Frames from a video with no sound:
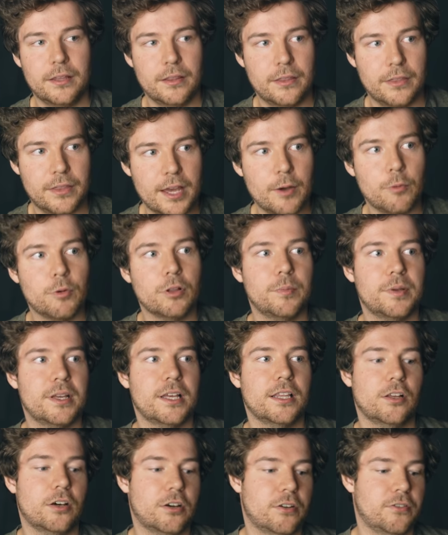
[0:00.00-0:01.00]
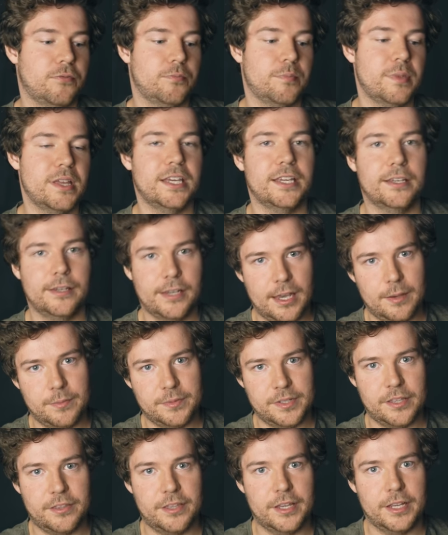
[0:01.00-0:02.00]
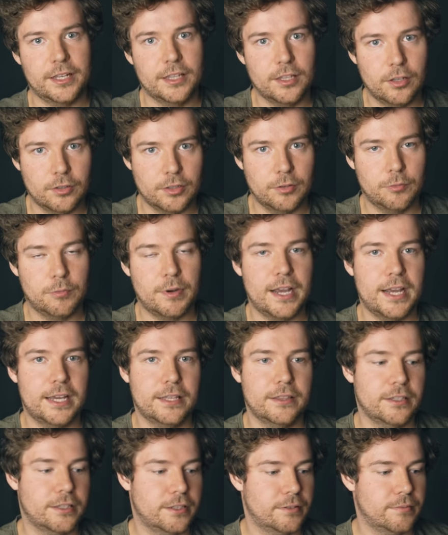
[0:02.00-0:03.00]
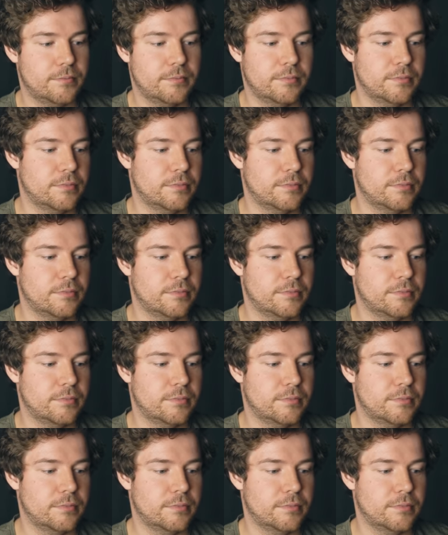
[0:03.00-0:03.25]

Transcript: there will be a lot of mini games, I think, along the way that,